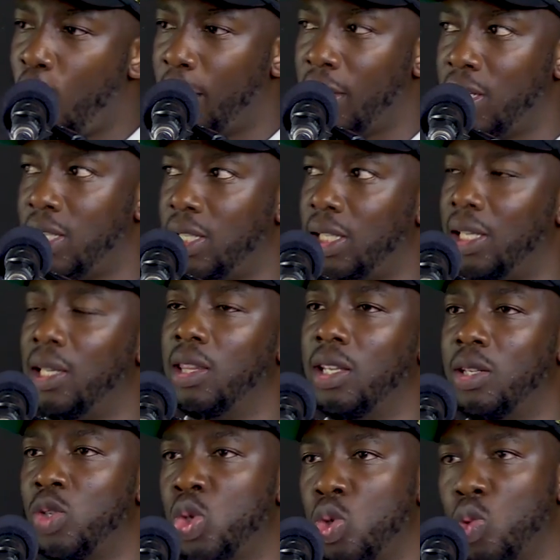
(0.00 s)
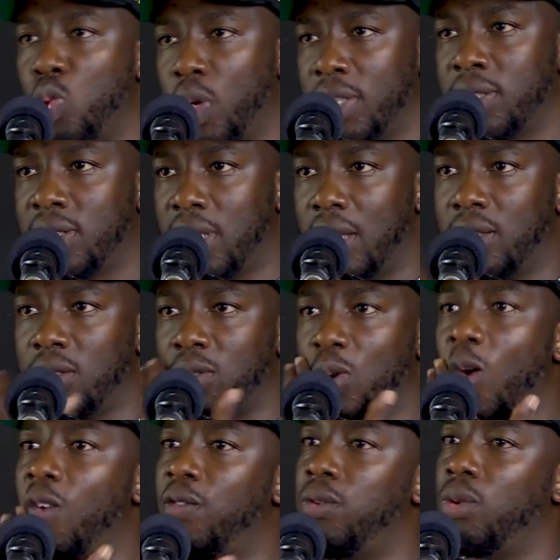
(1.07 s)
comedy in the truest sense
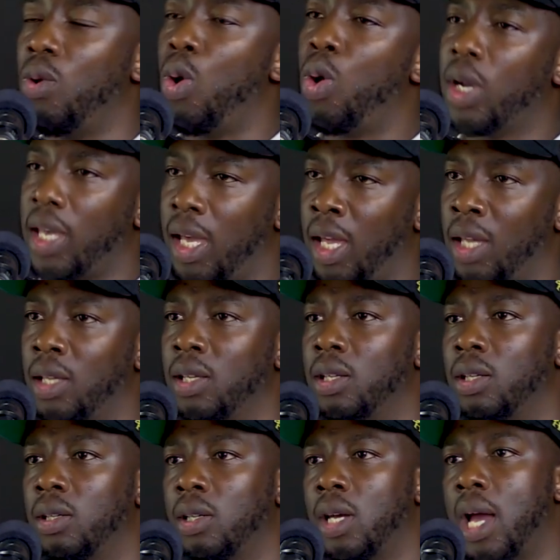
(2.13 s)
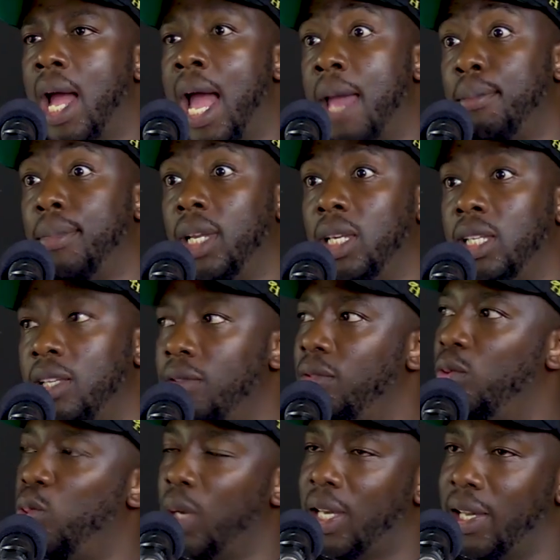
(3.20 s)
of, okay, I
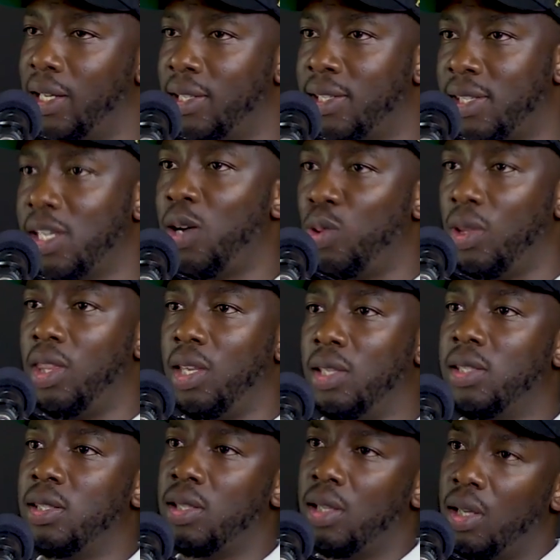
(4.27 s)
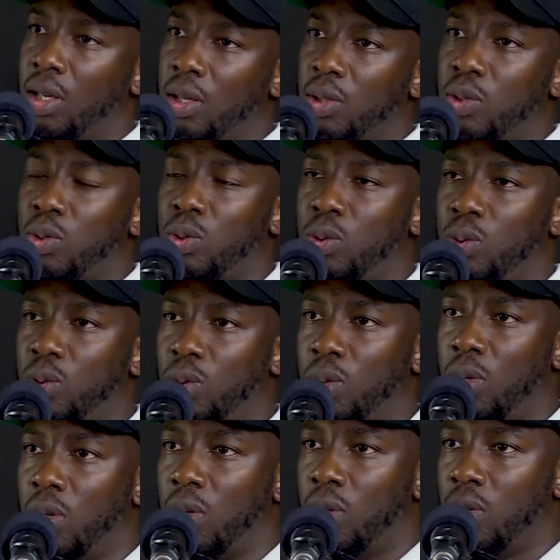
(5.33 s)
believe we can sell this
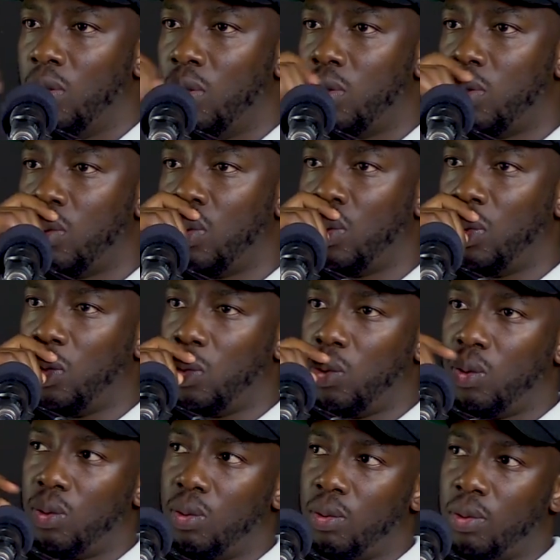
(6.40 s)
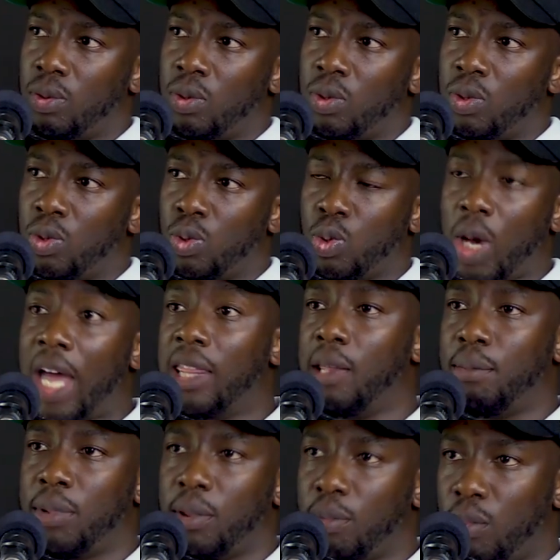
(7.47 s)
to
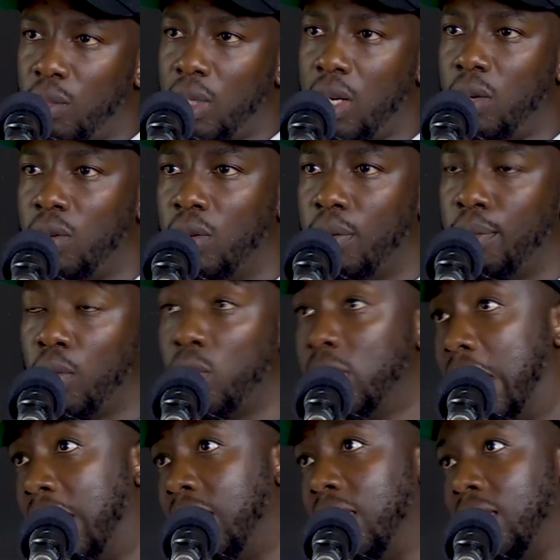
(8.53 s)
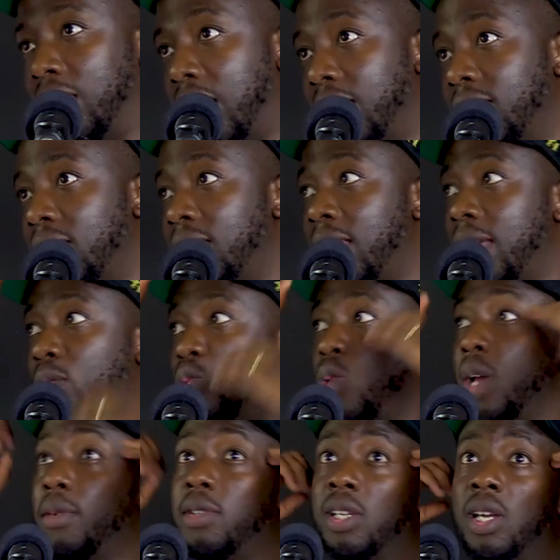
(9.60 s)
other people now. Because I think
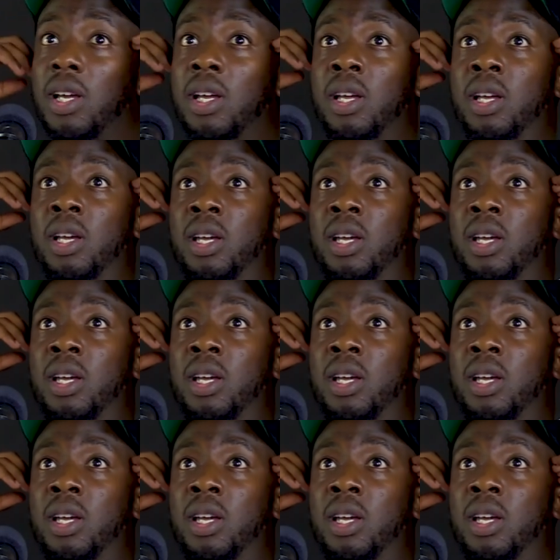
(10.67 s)
that's what